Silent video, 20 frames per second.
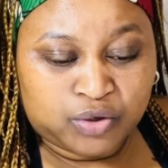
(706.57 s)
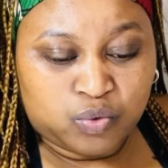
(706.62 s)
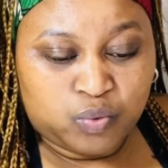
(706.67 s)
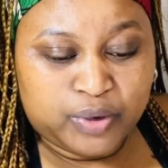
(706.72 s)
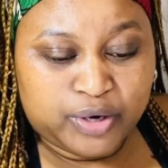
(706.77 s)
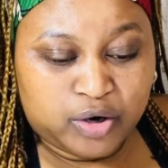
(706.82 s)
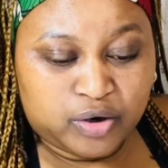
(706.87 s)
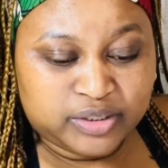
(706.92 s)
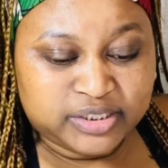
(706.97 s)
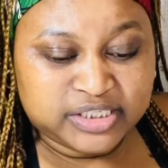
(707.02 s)

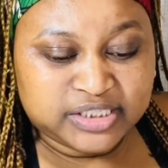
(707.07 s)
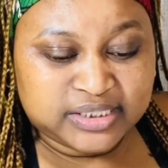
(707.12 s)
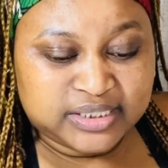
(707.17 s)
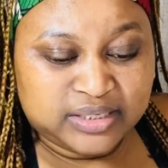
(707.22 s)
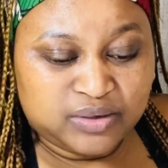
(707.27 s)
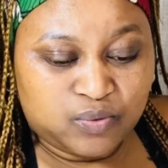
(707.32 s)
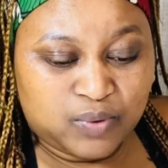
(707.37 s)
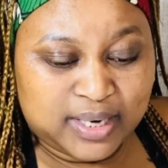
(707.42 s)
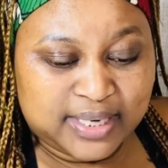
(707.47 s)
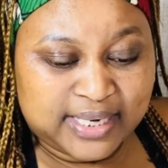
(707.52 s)
We
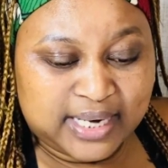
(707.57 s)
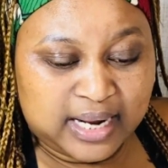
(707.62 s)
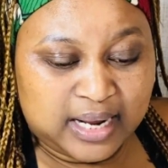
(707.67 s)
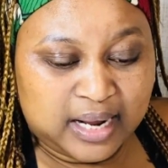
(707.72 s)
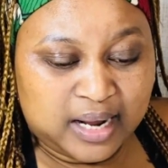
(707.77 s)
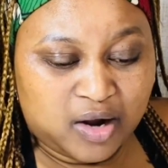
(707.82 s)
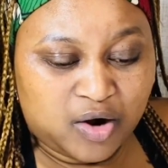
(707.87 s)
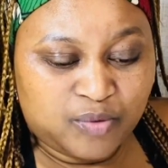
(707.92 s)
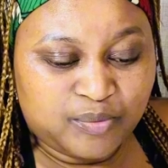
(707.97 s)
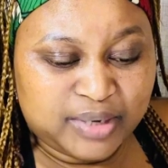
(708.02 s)
honestly wonder
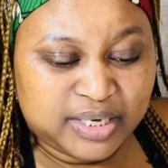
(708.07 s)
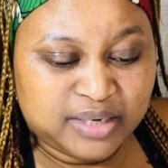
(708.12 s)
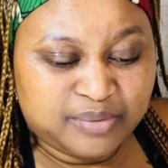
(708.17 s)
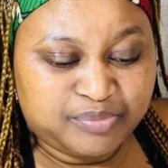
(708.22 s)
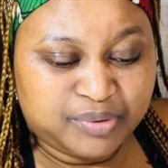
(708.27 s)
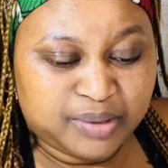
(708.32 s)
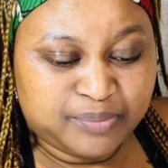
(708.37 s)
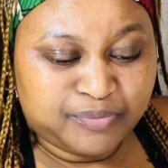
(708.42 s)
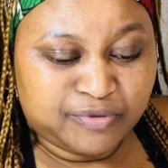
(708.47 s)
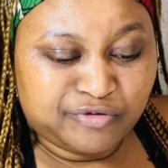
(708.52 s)
how many
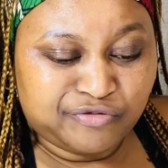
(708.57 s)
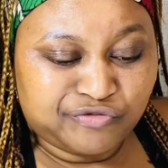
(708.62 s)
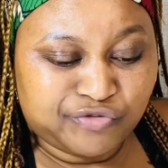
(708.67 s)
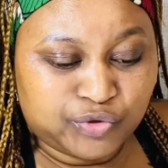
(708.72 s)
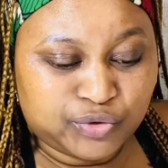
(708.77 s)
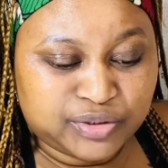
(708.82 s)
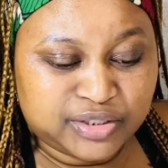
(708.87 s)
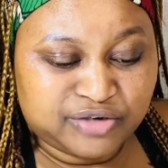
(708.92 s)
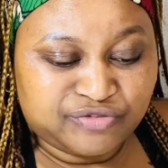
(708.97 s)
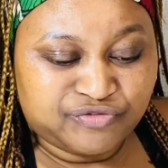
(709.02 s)
people
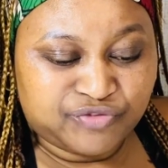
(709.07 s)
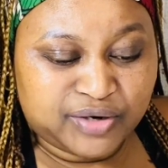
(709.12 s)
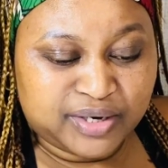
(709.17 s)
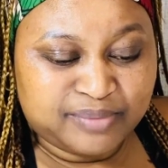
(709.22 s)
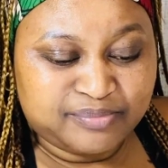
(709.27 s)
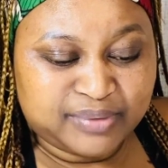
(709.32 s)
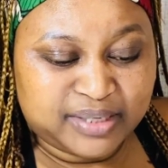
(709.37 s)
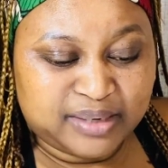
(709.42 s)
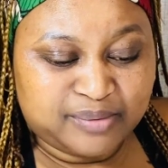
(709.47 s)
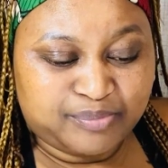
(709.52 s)
voted for
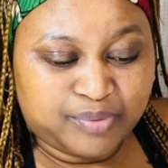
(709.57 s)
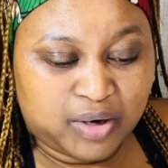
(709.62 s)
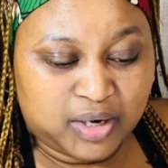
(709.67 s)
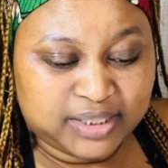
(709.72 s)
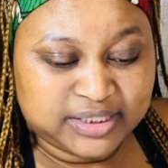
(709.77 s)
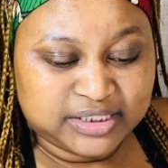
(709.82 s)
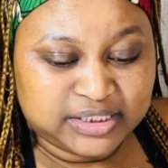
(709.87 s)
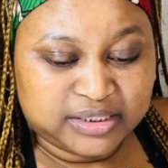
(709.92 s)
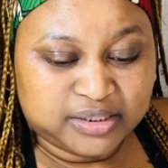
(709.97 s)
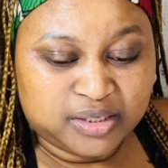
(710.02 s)
MK
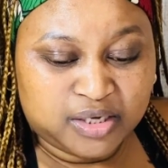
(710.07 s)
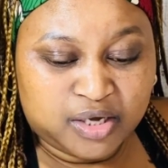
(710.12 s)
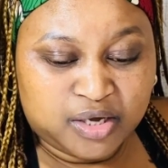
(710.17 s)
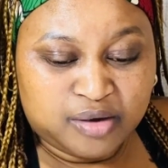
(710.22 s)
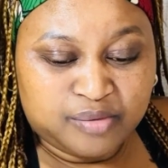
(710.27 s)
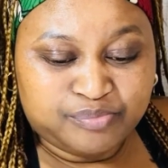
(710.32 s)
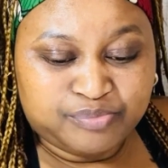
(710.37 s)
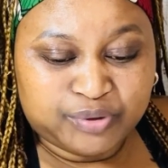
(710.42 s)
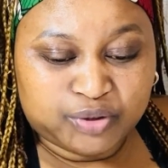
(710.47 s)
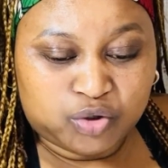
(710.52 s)
party
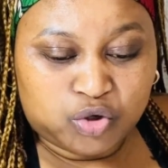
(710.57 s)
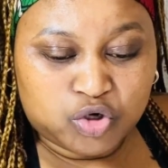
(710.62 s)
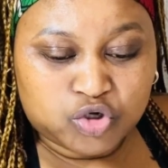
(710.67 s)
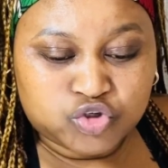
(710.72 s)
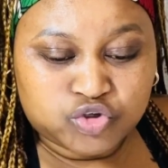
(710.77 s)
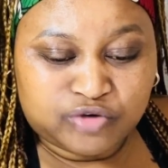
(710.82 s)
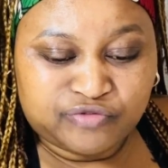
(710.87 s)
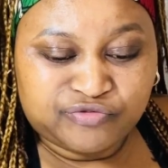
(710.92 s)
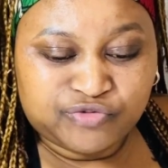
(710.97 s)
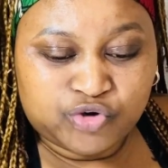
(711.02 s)

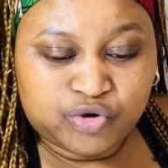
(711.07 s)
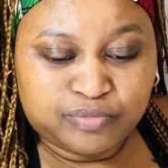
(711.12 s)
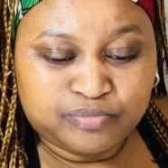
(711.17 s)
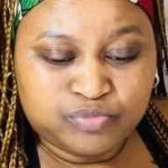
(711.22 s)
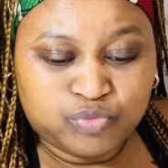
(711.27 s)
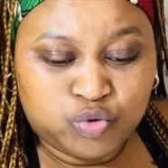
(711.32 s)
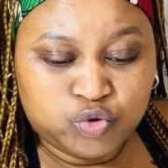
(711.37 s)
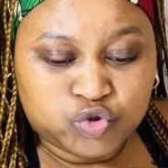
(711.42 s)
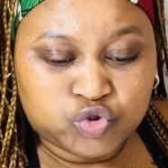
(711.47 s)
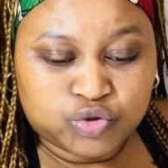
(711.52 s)
because of
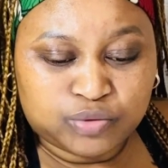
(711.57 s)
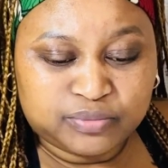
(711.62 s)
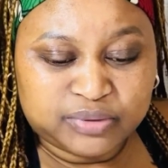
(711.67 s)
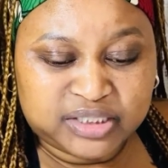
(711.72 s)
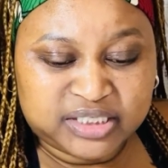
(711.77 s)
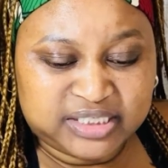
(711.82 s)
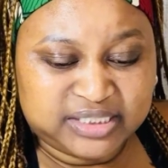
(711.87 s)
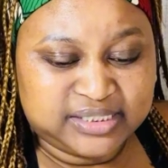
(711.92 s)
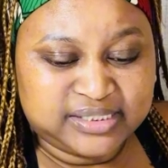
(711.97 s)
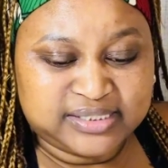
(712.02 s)
Nombuso
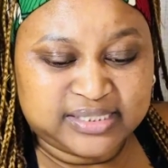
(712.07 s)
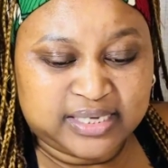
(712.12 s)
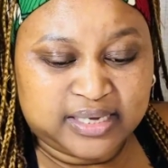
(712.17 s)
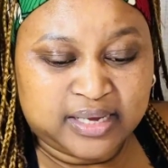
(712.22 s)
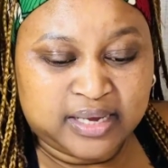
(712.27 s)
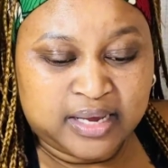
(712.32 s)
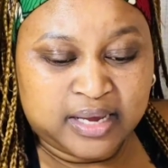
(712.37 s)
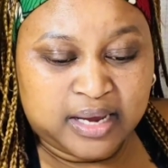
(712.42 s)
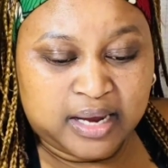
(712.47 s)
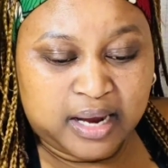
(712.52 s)
Mkhize.
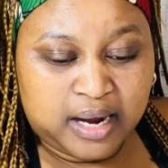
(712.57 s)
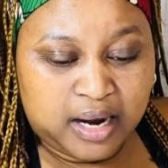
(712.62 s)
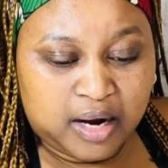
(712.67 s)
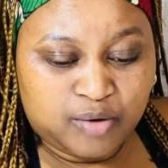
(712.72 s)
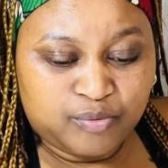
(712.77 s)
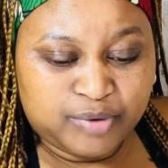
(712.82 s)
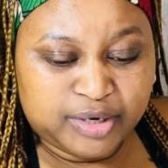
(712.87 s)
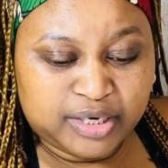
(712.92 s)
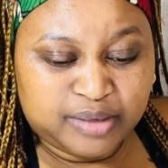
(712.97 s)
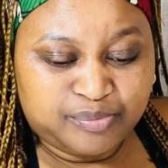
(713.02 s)
How
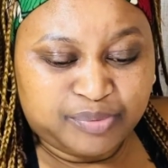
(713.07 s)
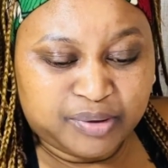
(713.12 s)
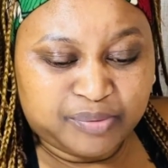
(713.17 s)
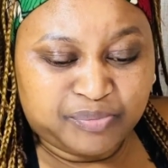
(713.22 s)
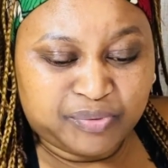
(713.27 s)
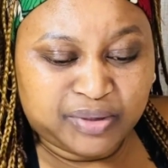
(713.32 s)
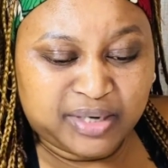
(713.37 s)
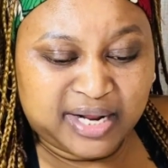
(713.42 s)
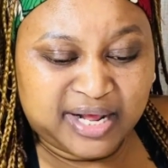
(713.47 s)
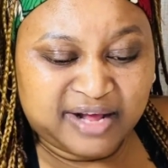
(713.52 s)
many
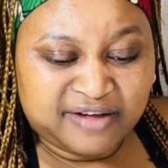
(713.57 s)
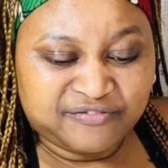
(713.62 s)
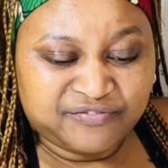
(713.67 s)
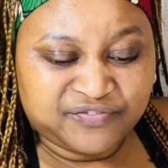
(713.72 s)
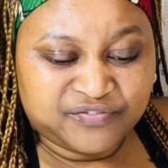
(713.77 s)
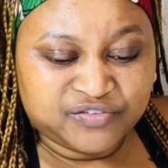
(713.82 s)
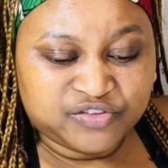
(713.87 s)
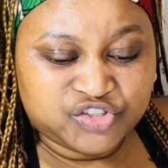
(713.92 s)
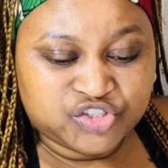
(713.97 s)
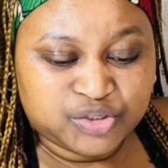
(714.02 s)
people have
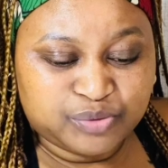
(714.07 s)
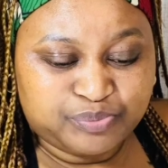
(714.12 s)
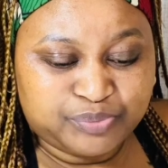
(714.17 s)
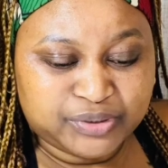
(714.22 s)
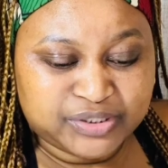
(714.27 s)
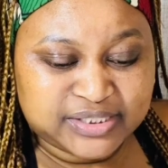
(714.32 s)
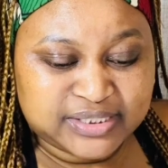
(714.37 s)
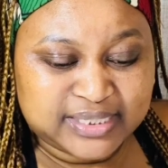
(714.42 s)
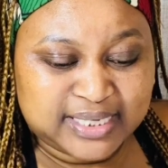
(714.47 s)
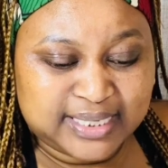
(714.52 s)
she
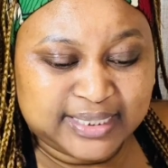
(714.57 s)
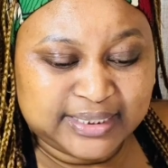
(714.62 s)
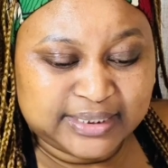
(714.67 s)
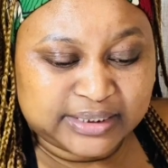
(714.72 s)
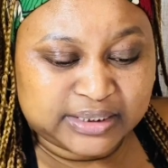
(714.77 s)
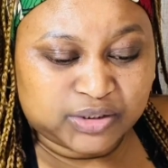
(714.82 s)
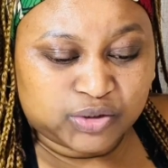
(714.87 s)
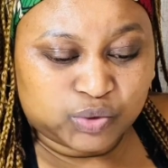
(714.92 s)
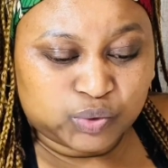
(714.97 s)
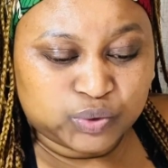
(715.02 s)
personally
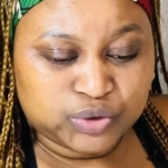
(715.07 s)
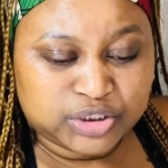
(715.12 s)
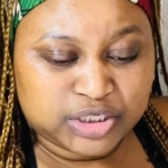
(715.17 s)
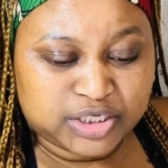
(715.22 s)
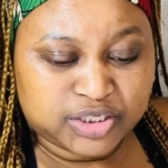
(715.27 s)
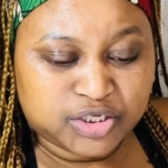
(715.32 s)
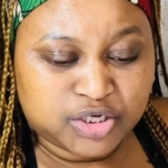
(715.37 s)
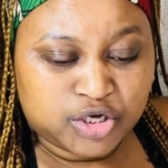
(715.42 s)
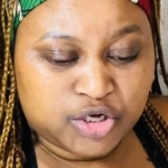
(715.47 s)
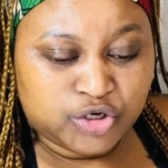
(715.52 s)

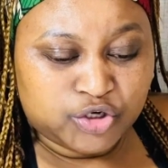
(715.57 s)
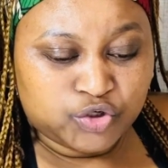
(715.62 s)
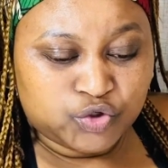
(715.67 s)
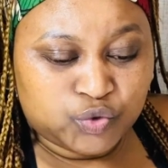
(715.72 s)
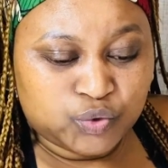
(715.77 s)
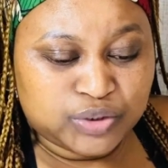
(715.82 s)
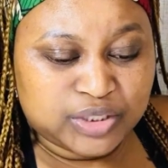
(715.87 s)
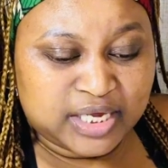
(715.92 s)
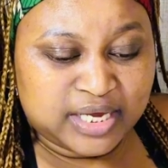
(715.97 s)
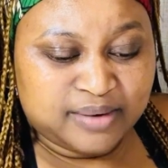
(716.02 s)
recruited
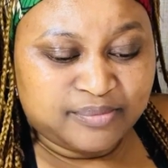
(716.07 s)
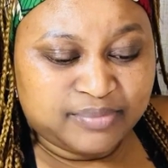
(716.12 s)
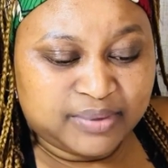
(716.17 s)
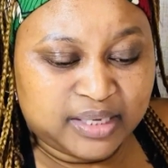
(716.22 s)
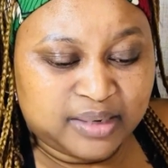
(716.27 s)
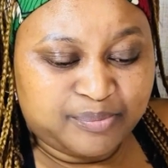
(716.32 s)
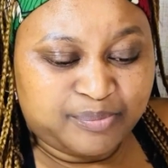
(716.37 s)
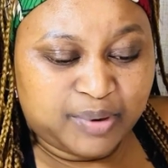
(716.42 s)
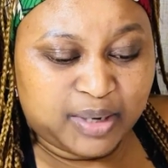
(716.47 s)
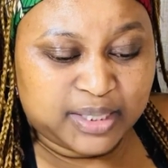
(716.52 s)
to the
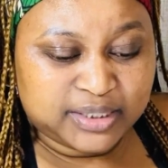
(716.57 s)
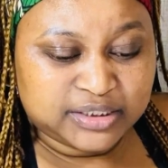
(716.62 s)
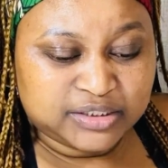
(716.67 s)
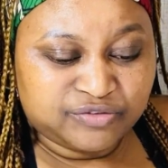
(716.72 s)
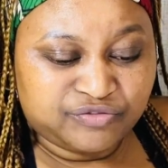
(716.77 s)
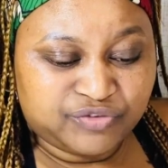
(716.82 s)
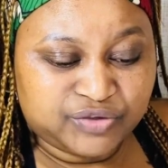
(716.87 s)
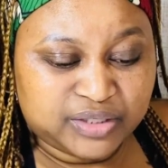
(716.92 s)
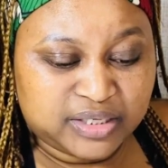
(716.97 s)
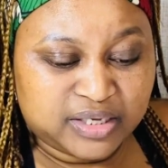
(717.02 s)
MK party
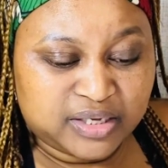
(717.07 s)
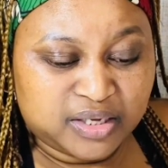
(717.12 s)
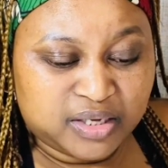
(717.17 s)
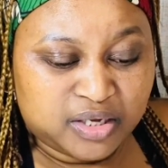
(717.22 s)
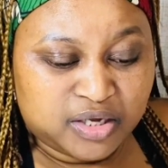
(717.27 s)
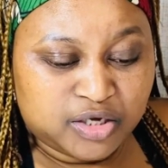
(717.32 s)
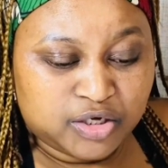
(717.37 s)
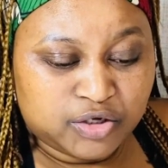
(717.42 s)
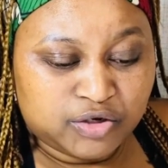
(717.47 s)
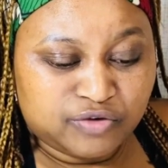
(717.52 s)
for the
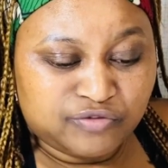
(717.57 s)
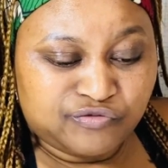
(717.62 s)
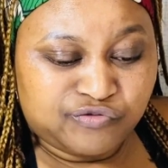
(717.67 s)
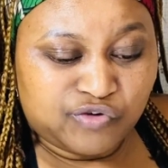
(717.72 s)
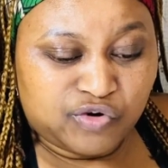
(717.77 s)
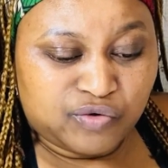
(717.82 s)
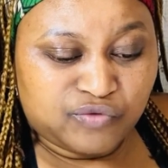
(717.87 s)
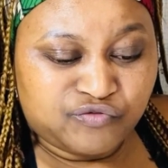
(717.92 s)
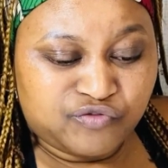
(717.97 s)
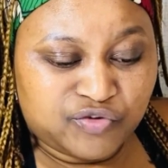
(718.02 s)

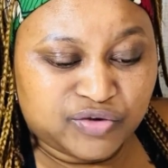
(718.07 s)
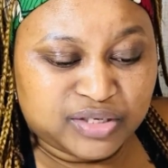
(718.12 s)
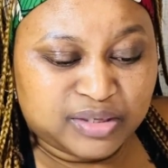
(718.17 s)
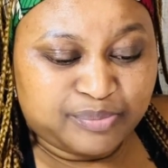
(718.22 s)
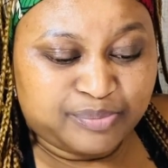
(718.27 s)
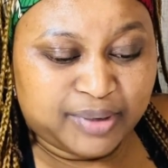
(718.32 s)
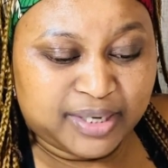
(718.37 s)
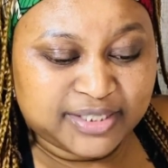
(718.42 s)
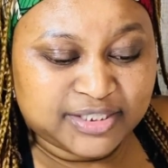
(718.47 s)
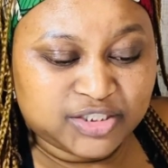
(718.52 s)

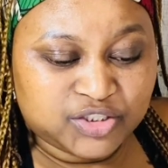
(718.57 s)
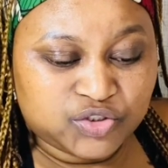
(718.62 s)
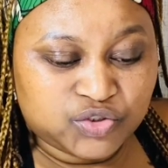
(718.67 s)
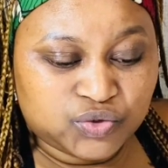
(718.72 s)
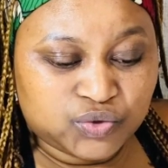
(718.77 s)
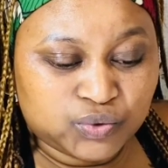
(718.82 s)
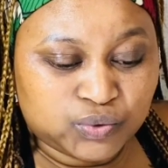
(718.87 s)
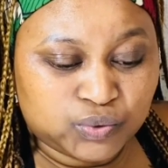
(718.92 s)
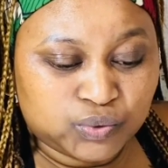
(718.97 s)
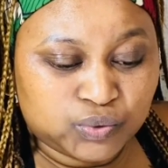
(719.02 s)
party
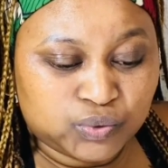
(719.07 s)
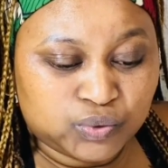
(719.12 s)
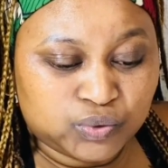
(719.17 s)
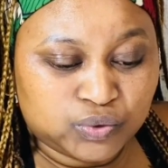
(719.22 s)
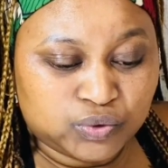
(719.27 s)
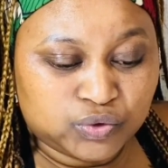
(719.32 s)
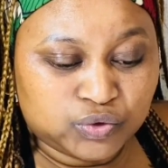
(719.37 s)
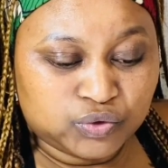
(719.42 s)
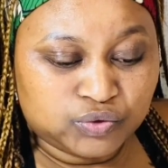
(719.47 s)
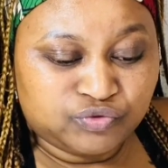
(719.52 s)
to
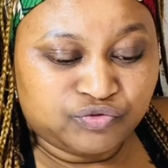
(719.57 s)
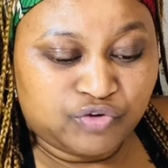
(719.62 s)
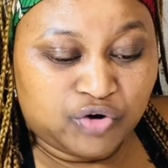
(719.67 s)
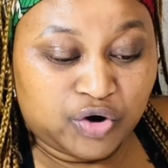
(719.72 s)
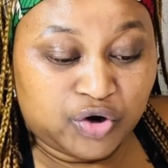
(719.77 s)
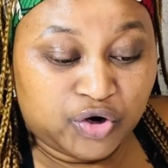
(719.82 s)
for